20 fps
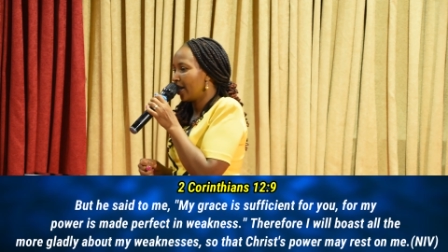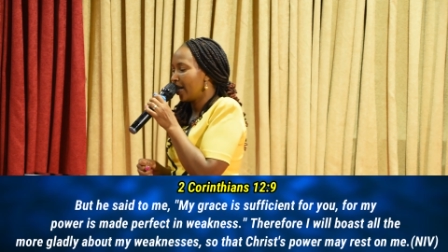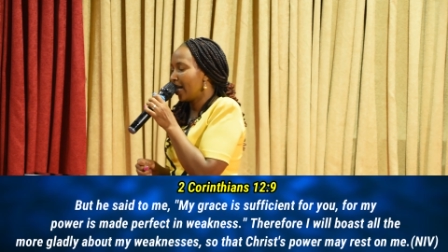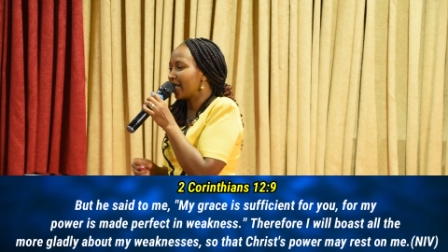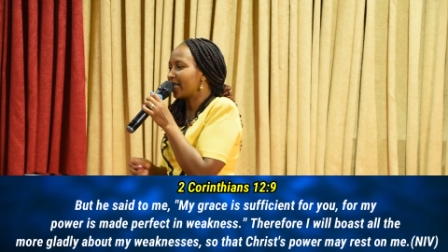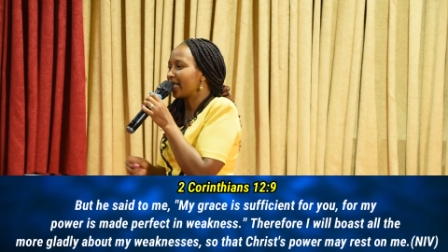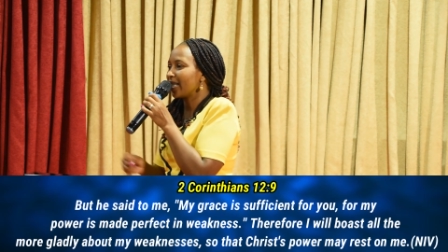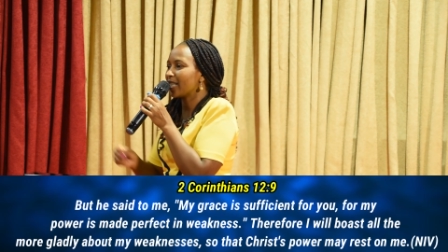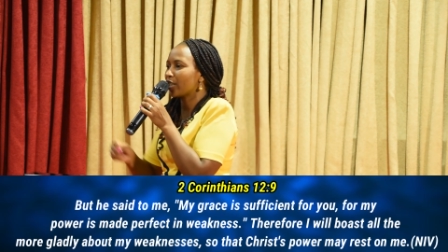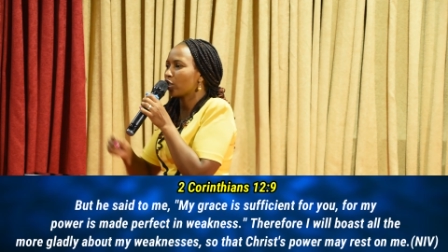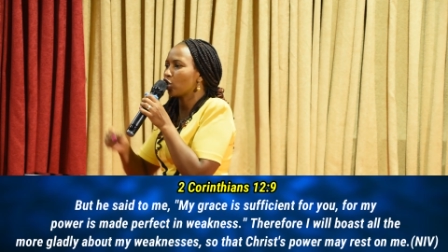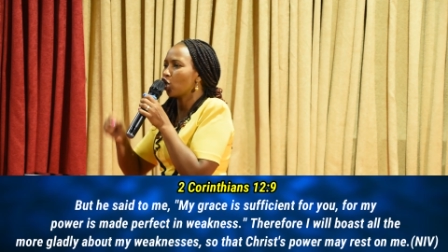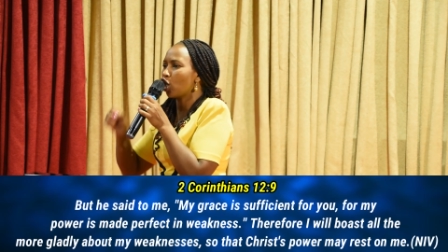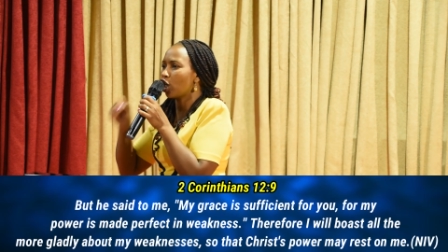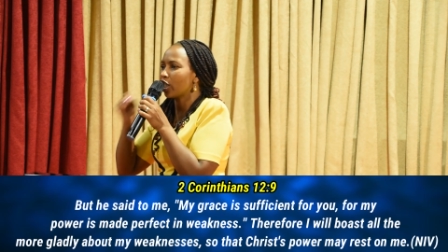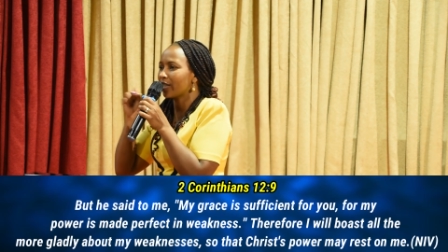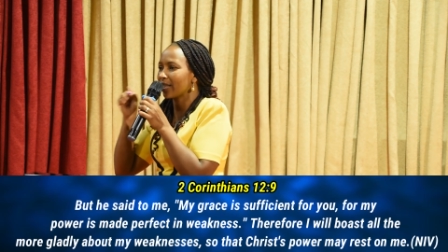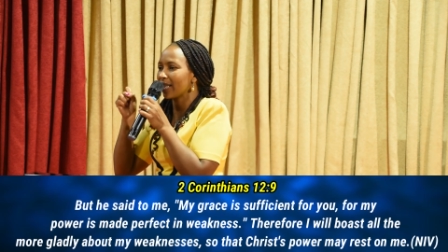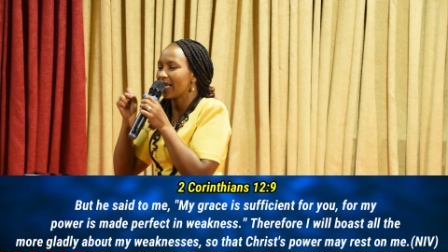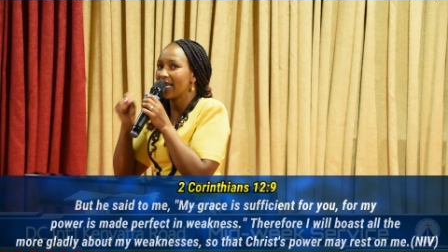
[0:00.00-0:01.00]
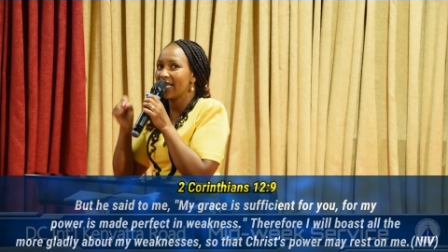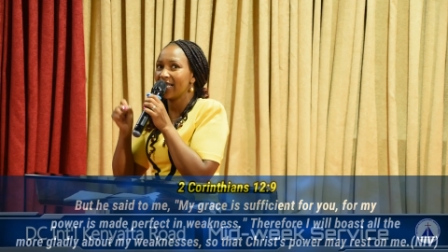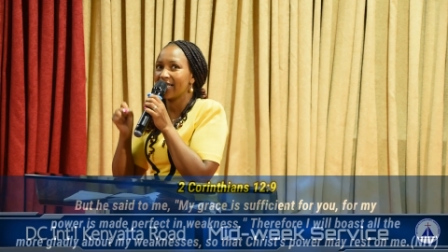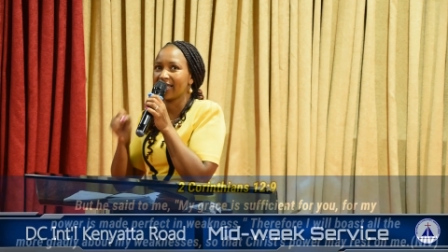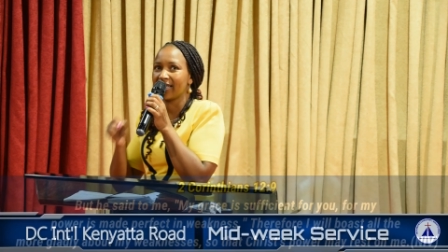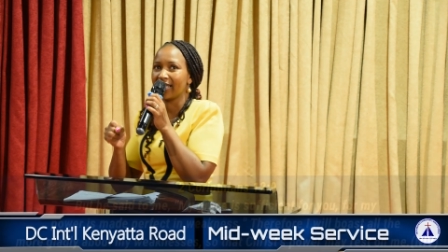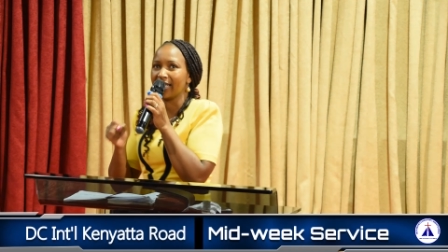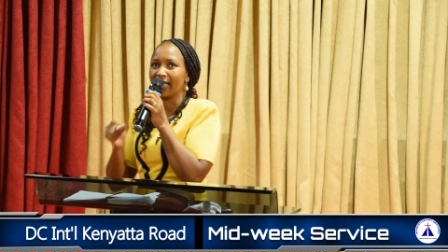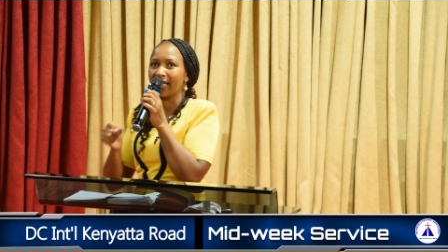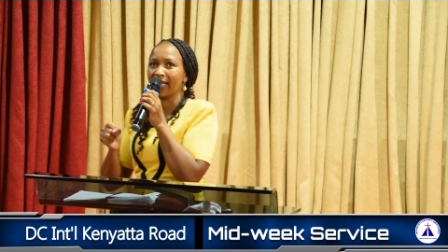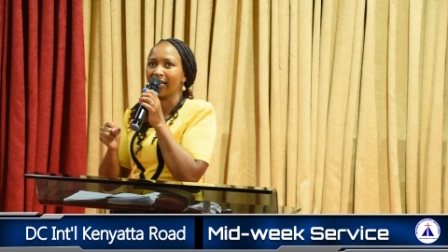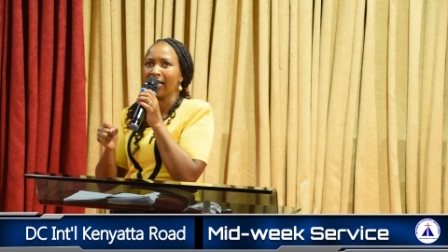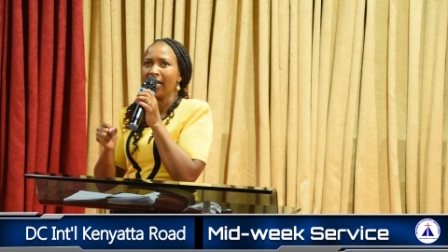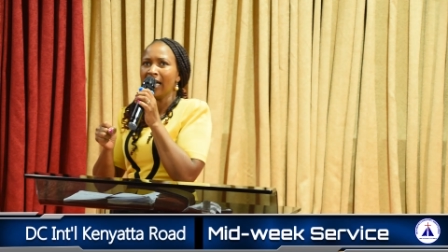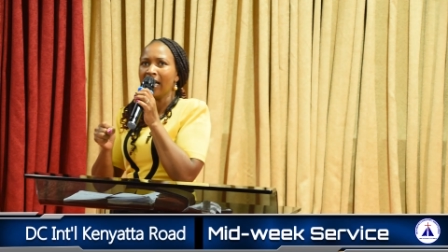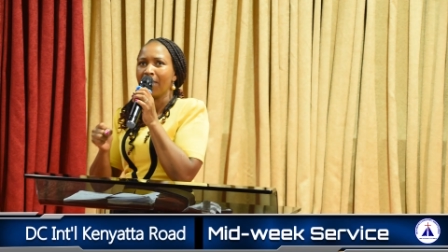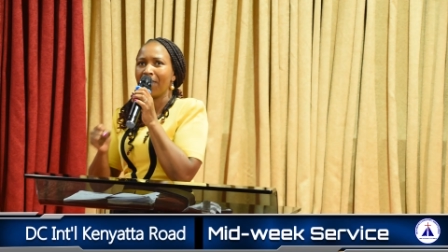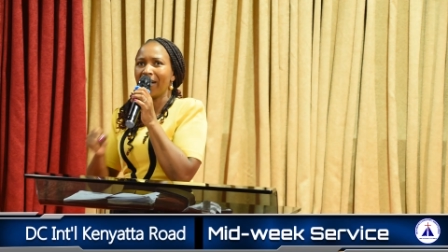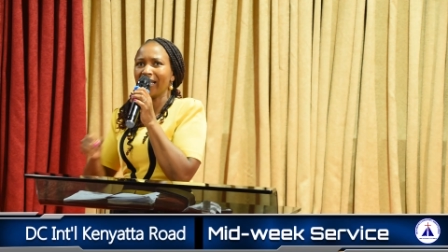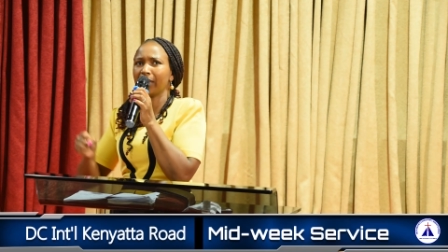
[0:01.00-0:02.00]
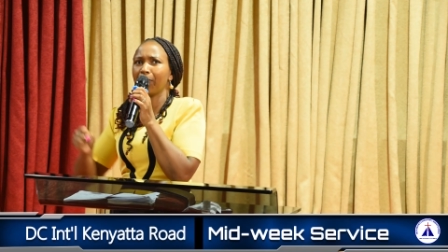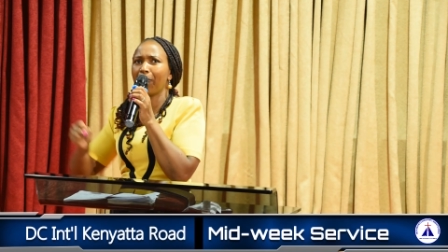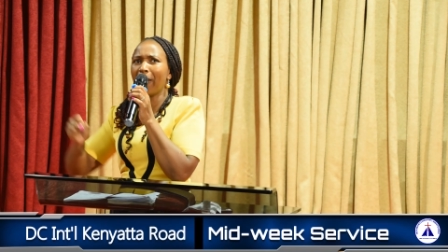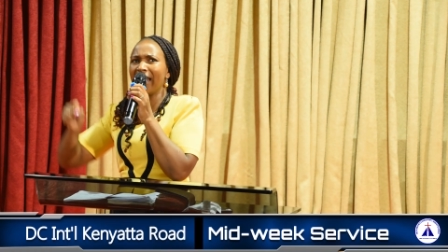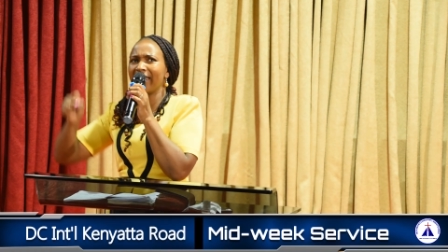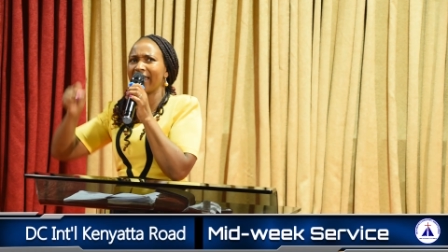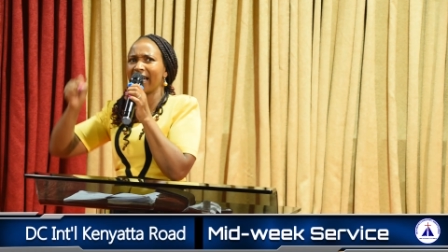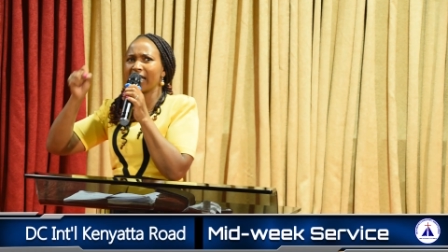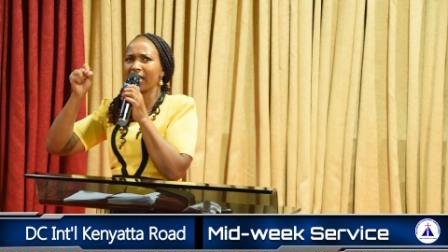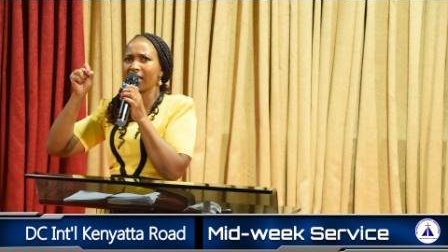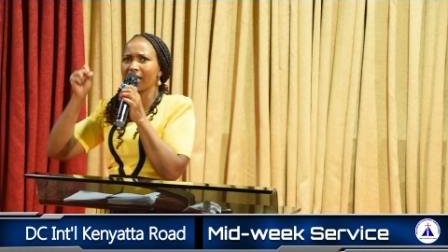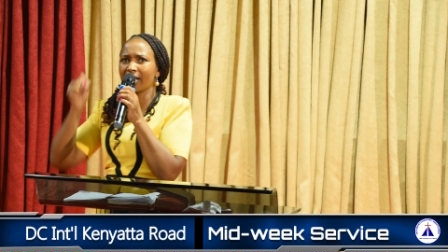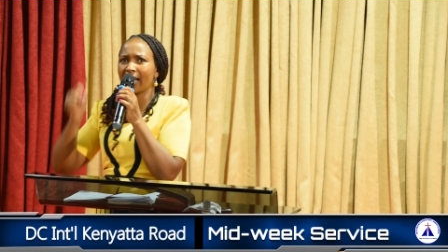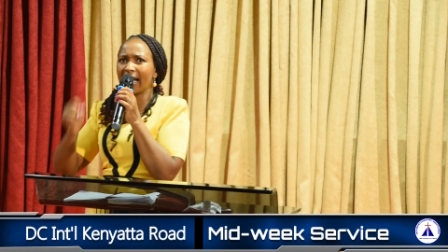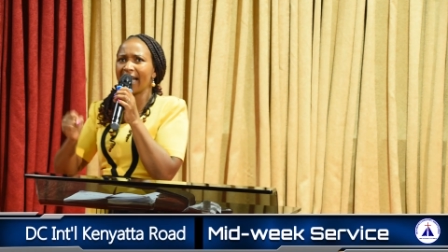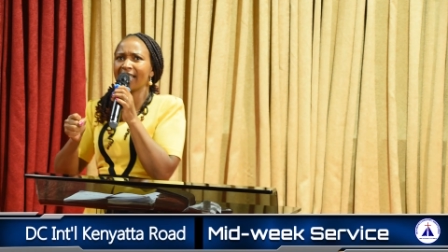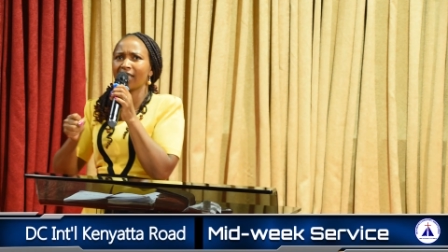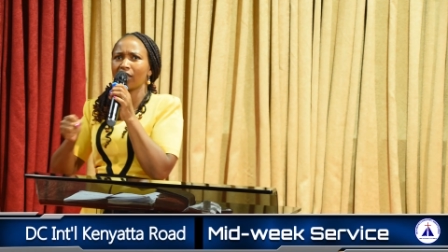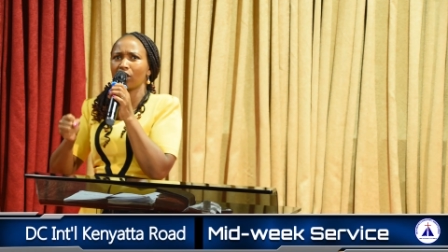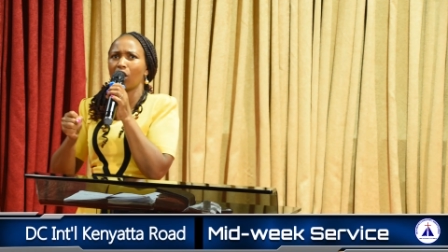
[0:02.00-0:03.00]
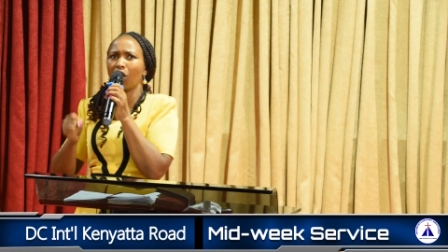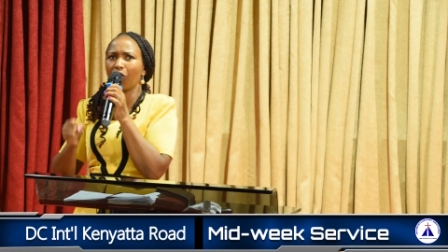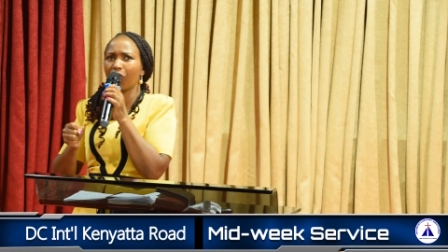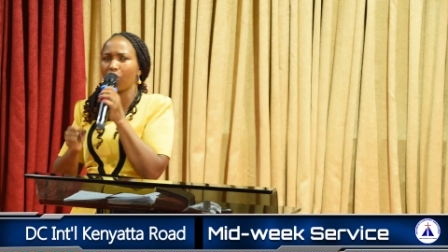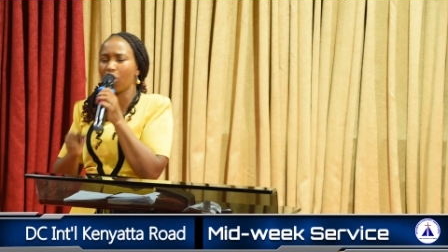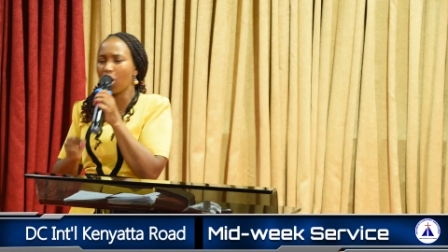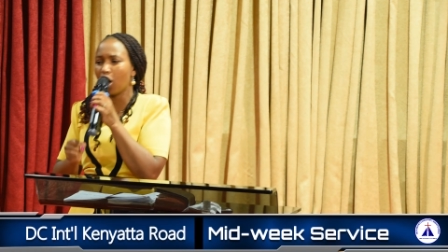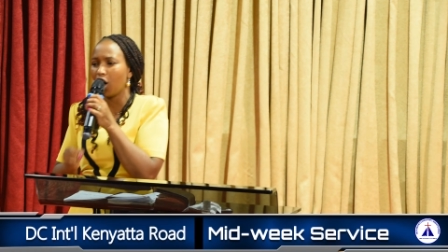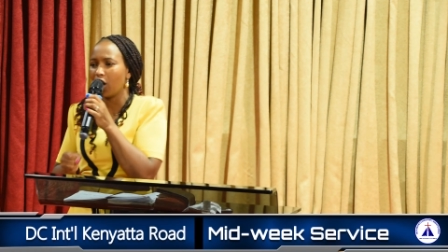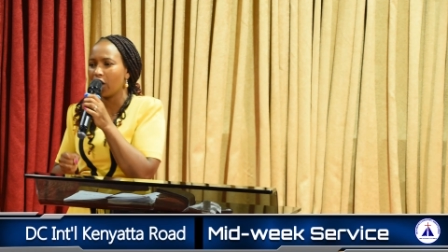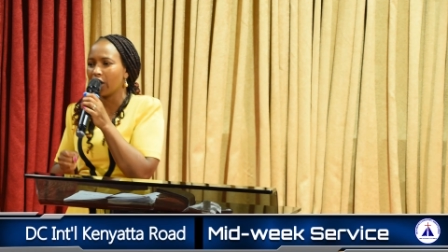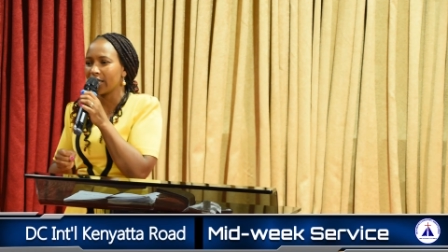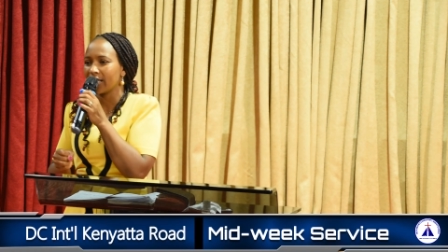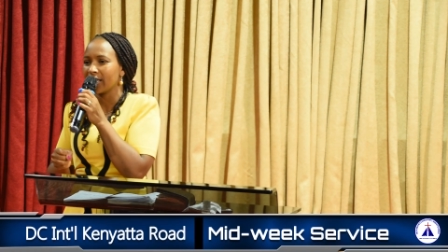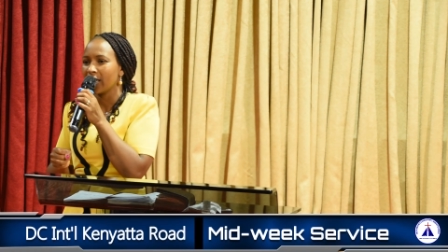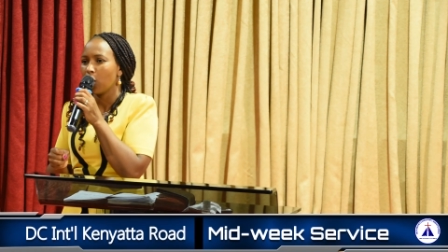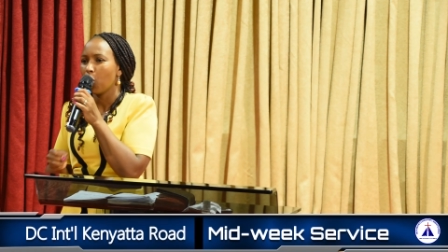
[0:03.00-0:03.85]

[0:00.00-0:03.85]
It is not easy, but by the grace of God,